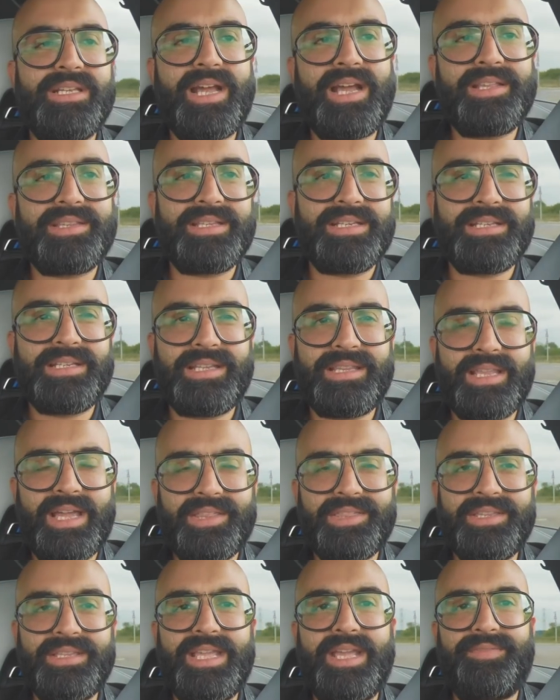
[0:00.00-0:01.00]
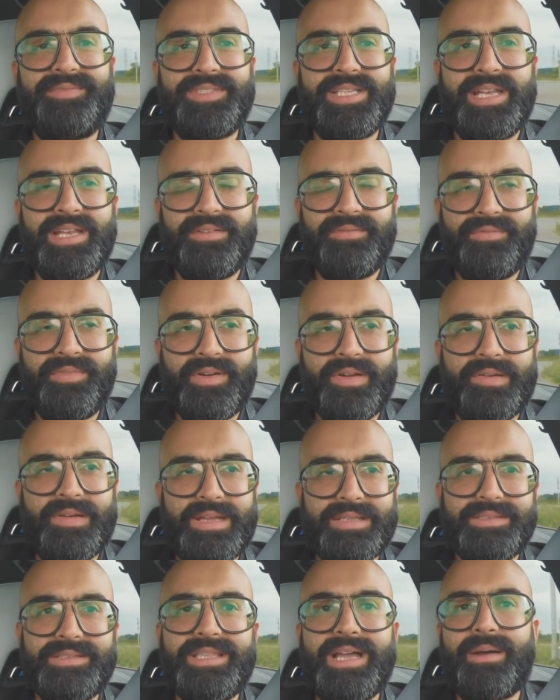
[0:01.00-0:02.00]
at the end of the, I think the F10 M5
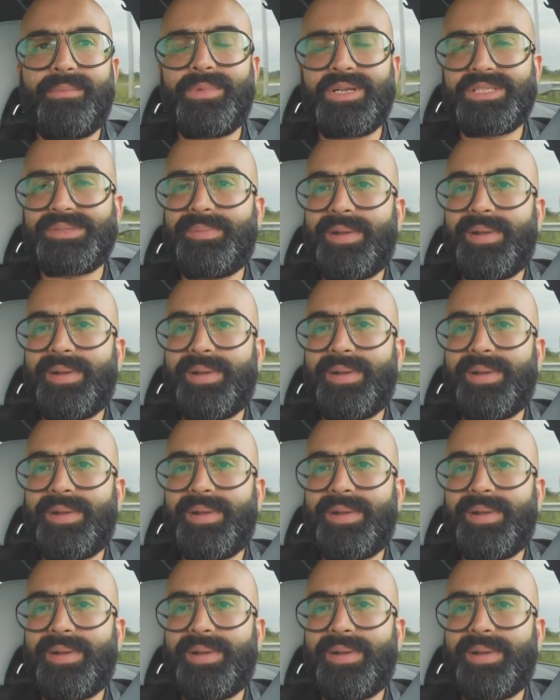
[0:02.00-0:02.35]
had that much